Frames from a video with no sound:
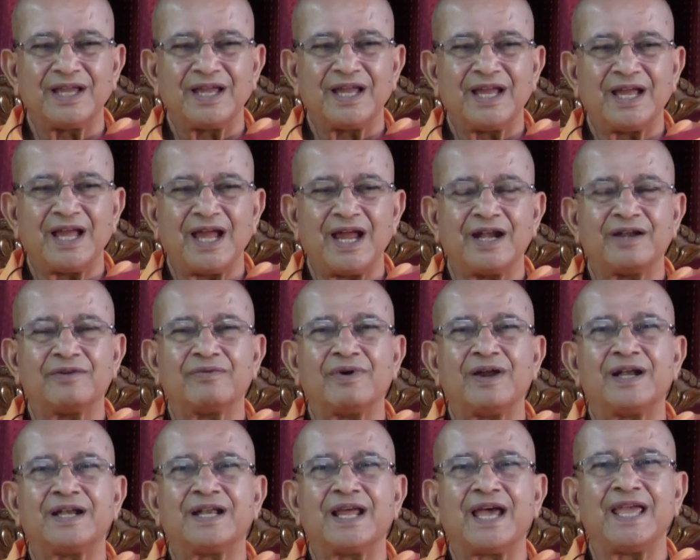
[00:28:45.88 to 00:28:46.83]
and
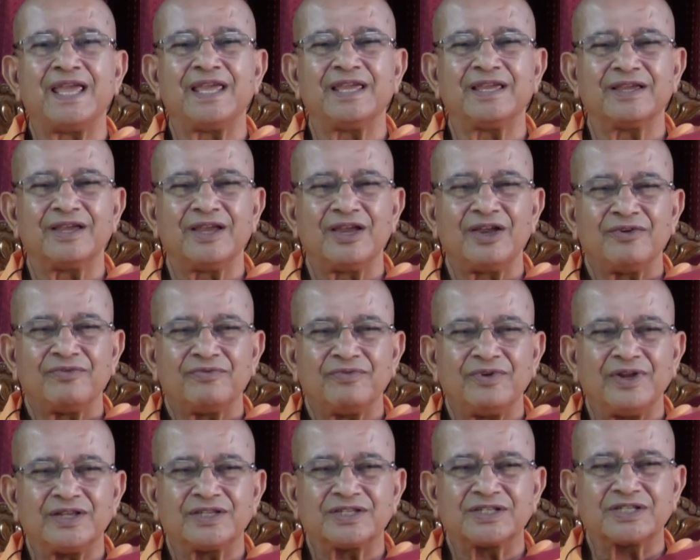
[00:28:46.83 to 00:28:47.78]
while dying
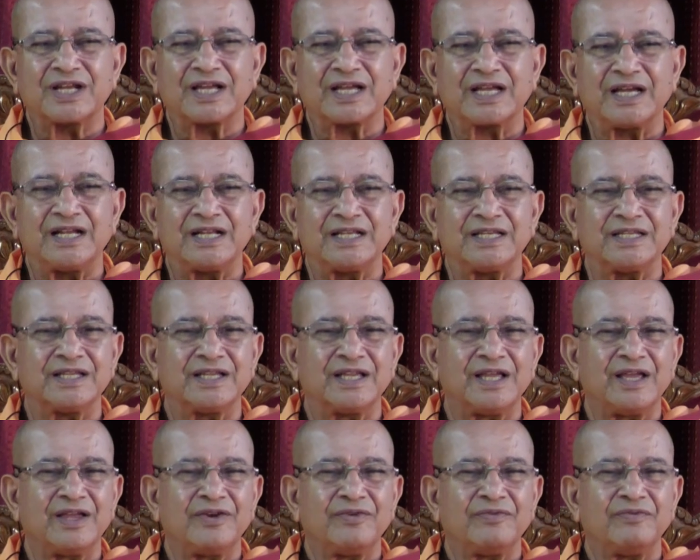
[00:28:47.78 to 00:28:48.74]
we'll struggle
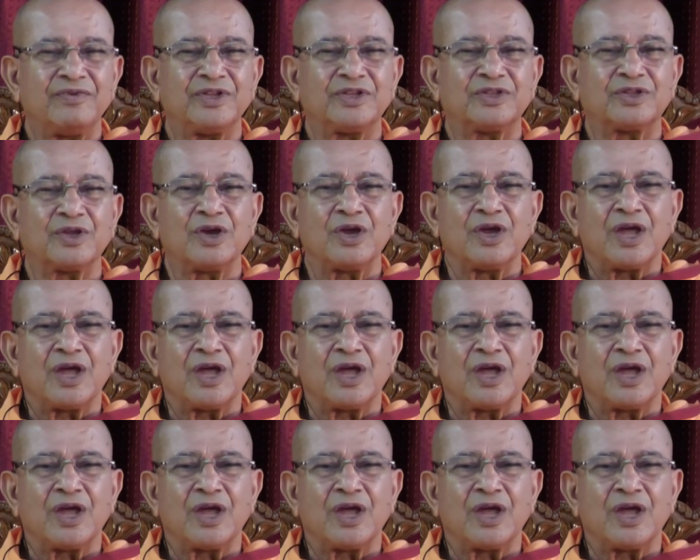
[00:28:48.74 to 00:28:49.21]
with,